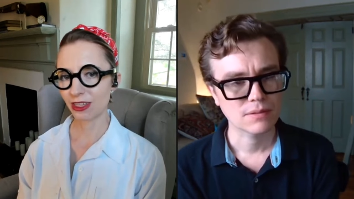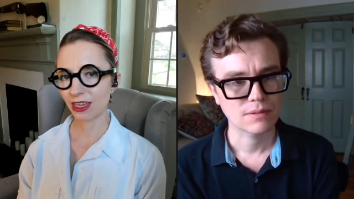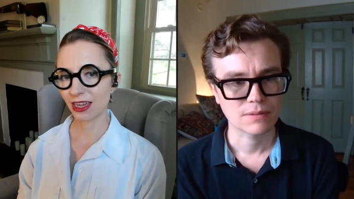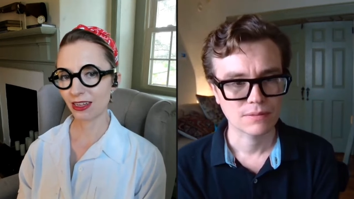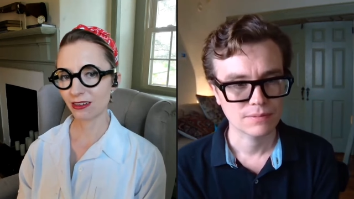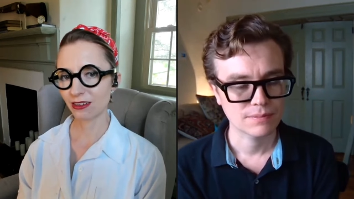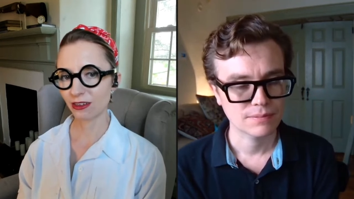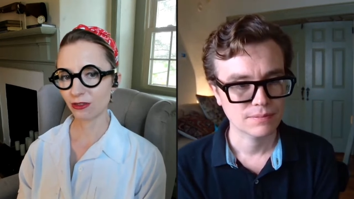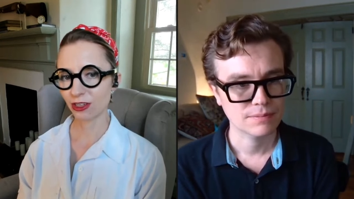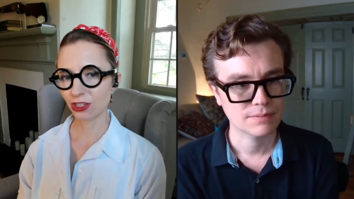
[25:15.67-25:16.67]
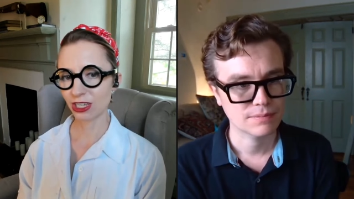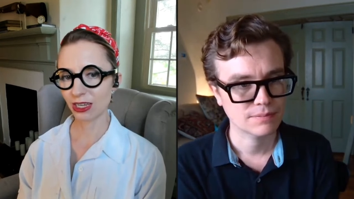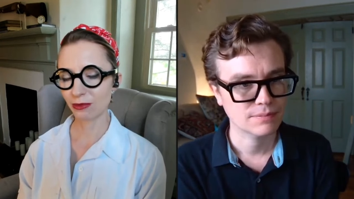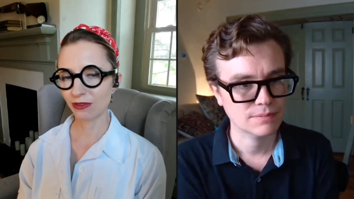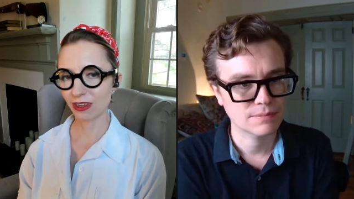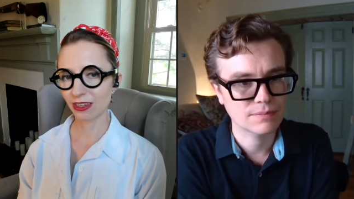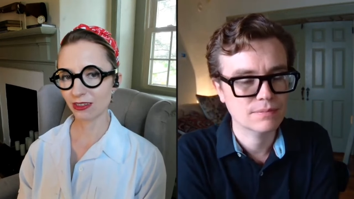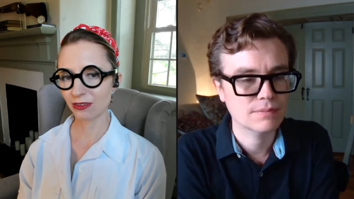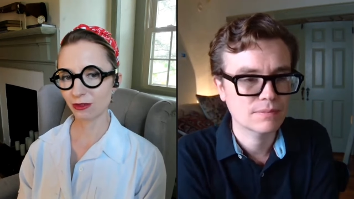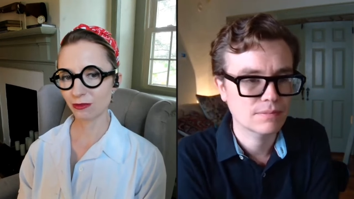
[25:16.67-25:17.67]
Speaker 1: that crunchy hippie
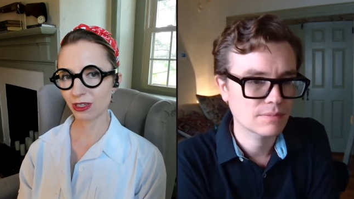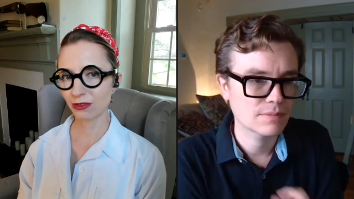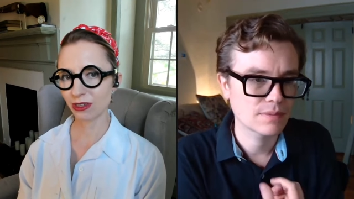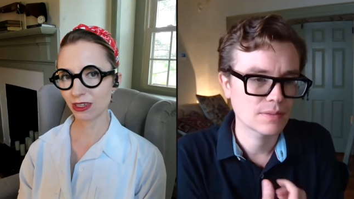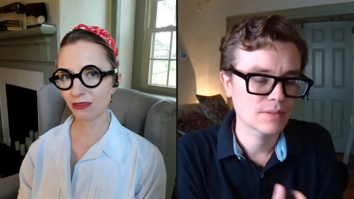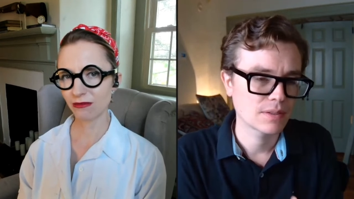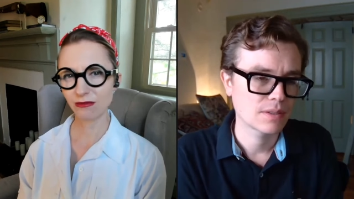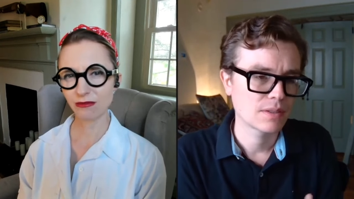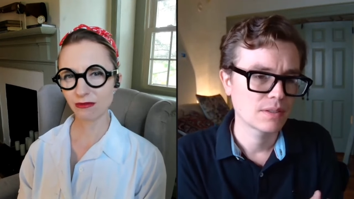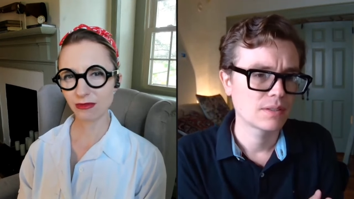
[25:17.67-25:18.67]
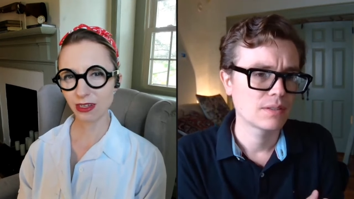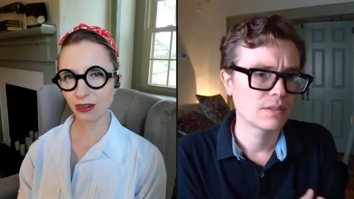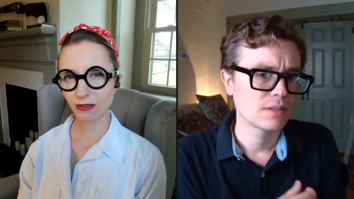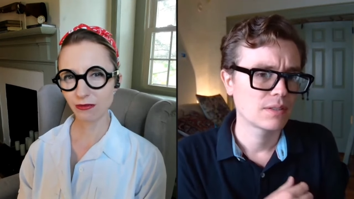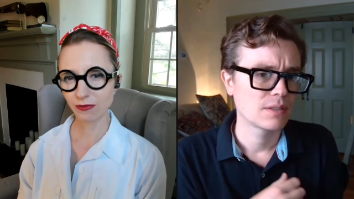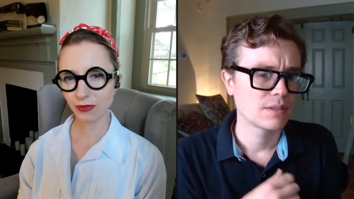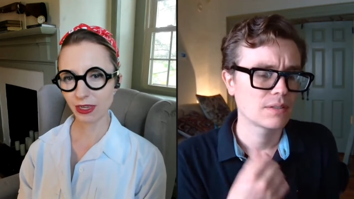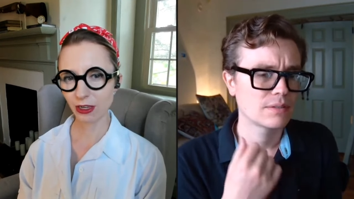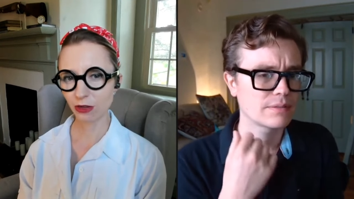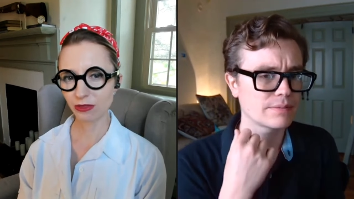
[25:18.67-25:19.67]
phase would be doing it, you know,
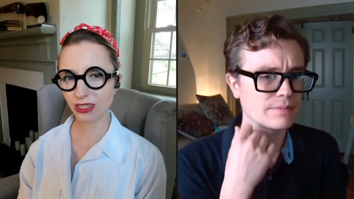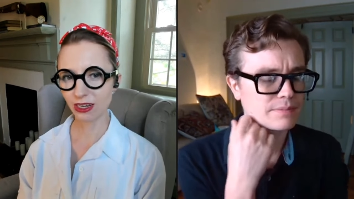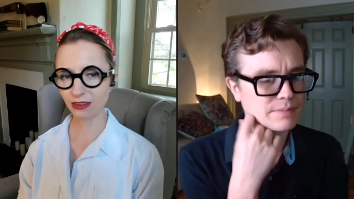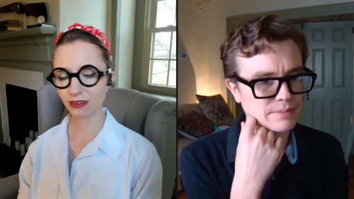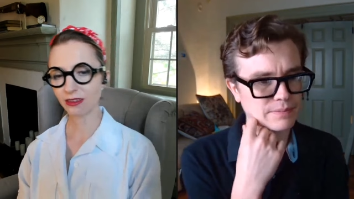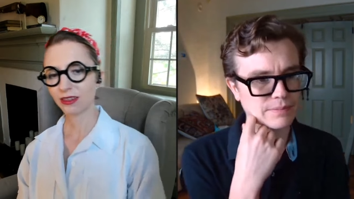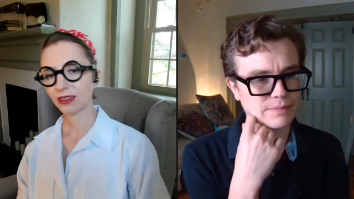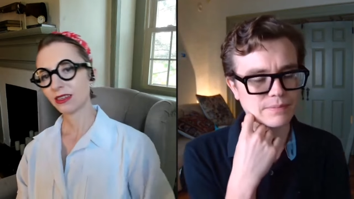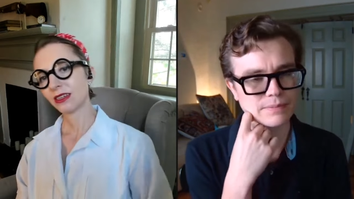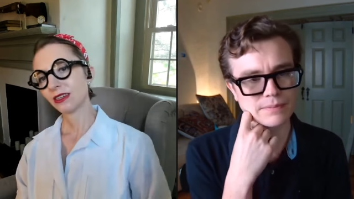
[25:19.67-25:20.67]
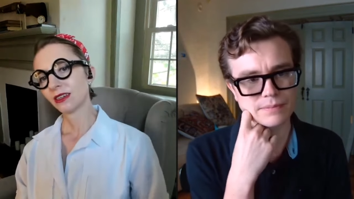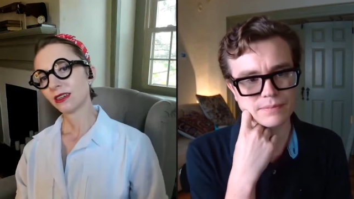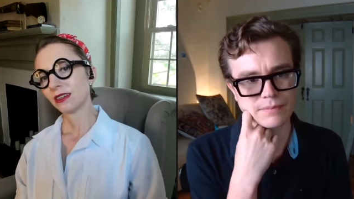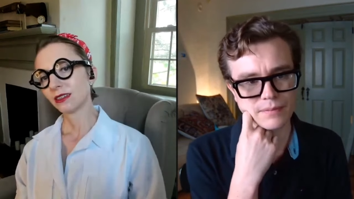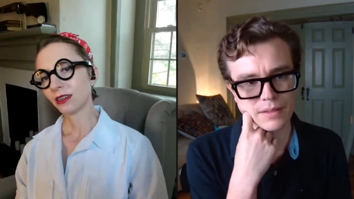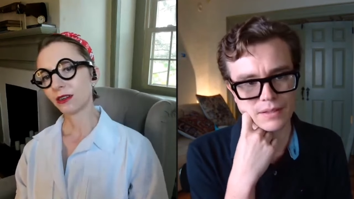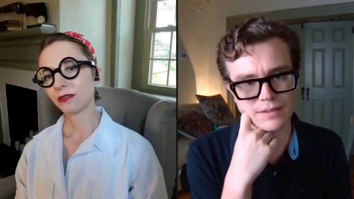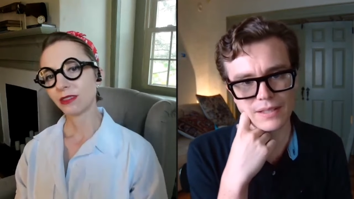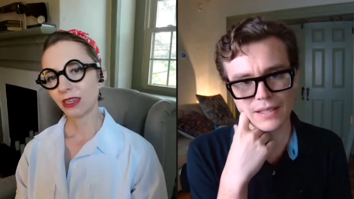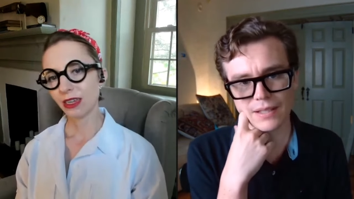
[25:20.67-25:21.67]
like homesteading.
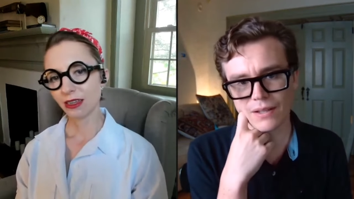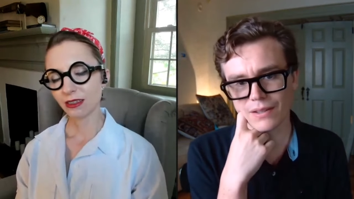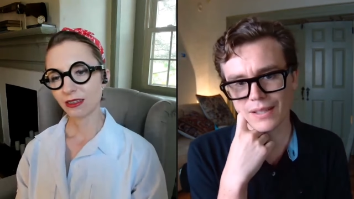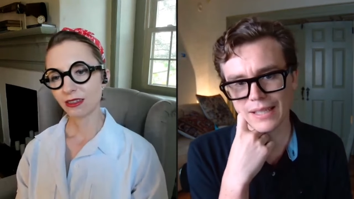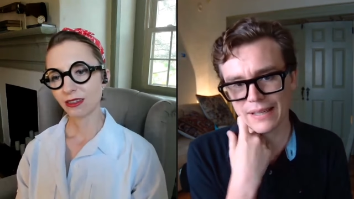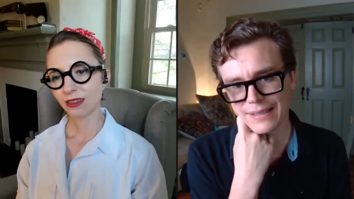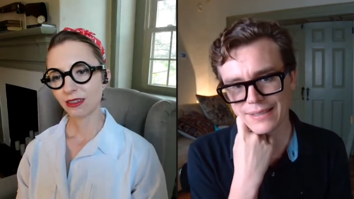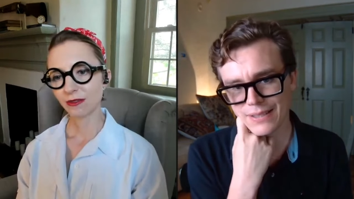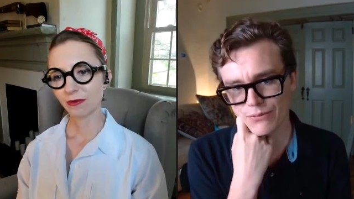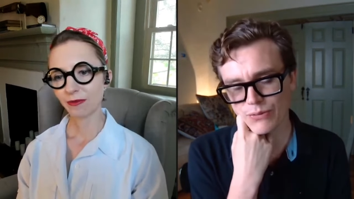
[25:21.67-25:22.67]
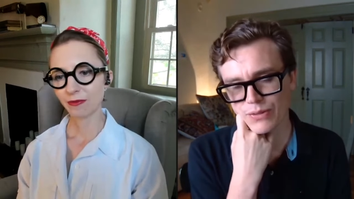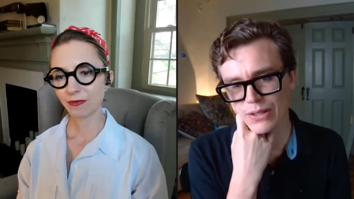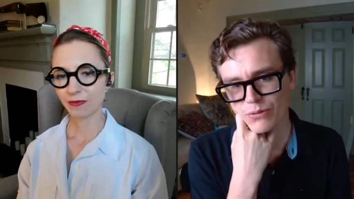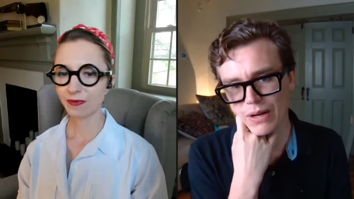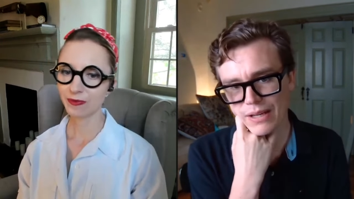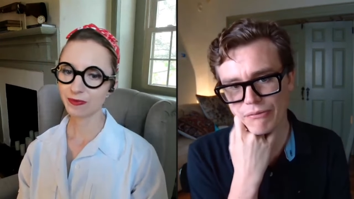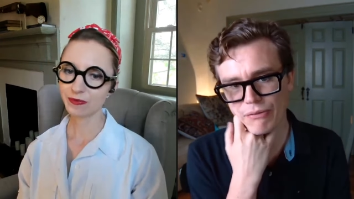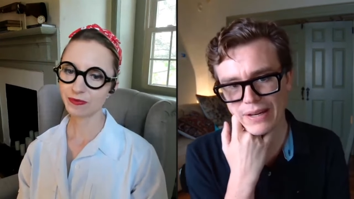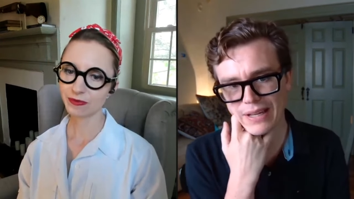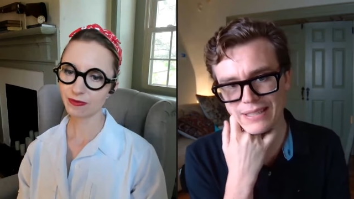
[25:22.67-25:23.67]
So
Speaker 2: they call it like a 1950s wife
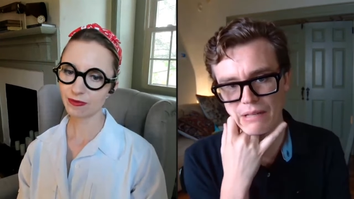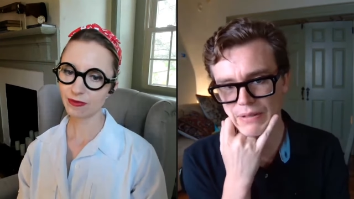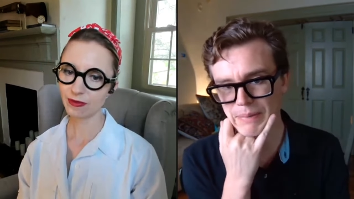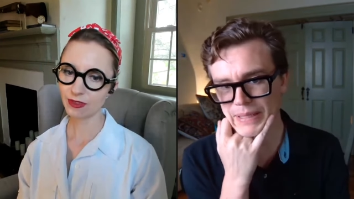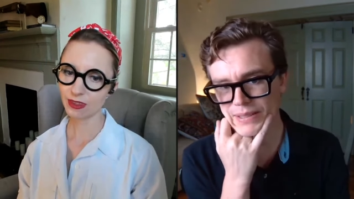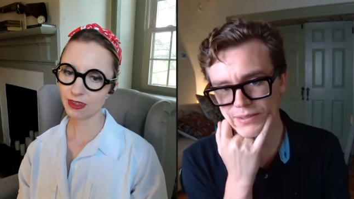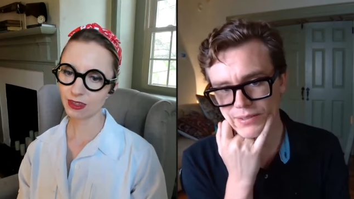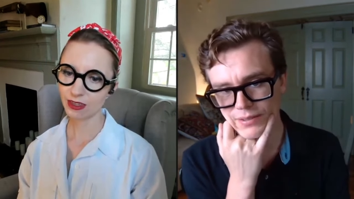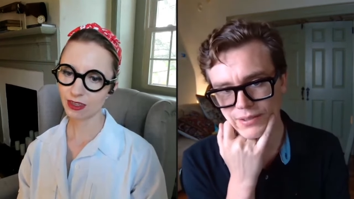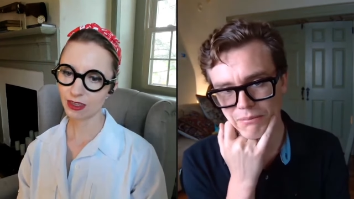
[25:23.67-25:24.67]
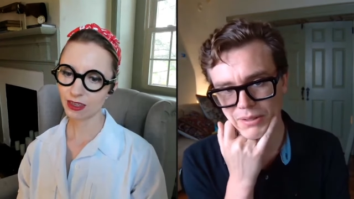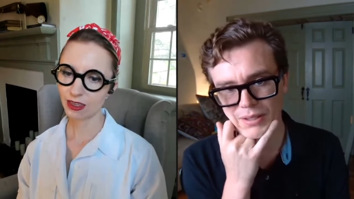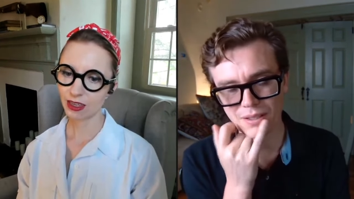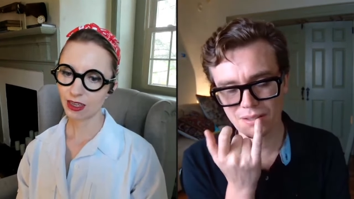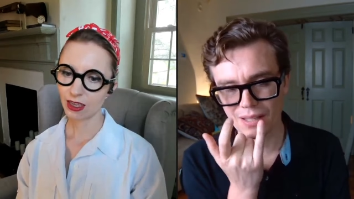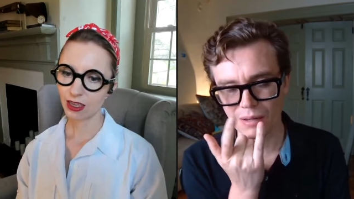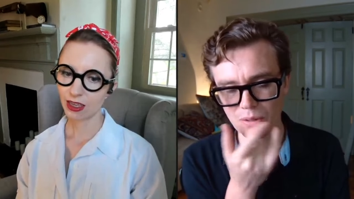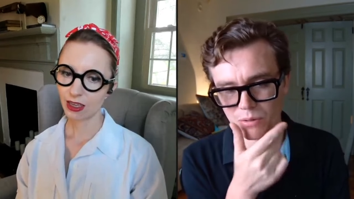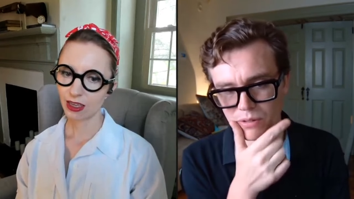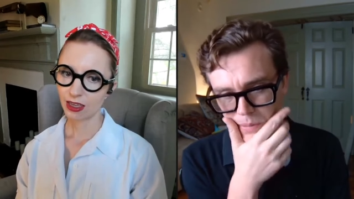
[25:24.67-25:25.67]
or an anti-feminist or something. Is that
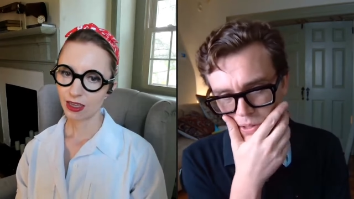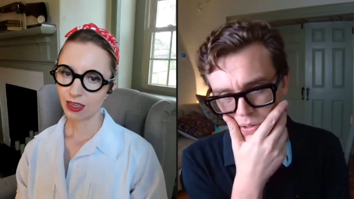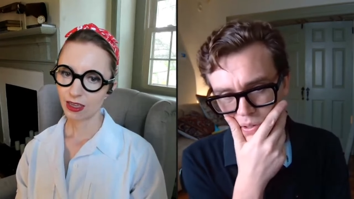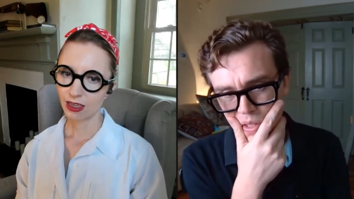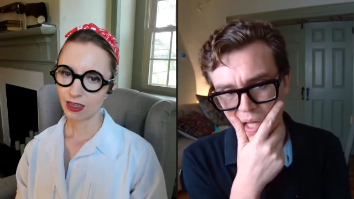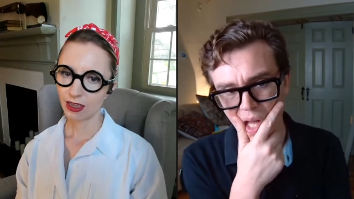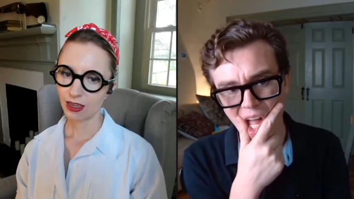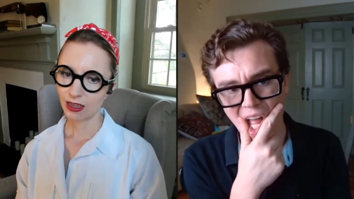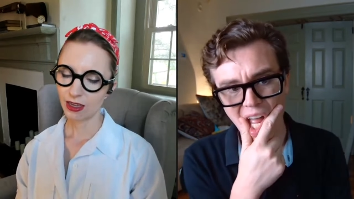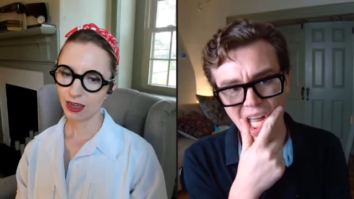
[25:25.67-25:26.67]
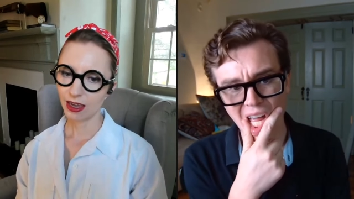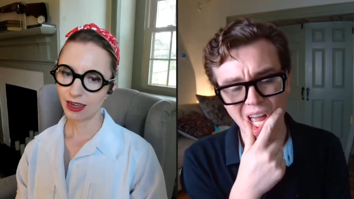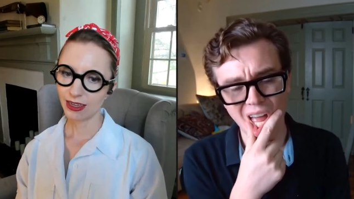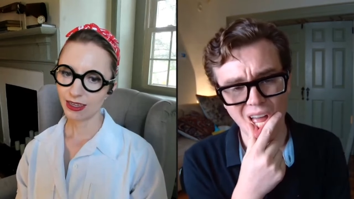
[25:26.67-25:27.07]
what it would have been called?
Speaker 1: I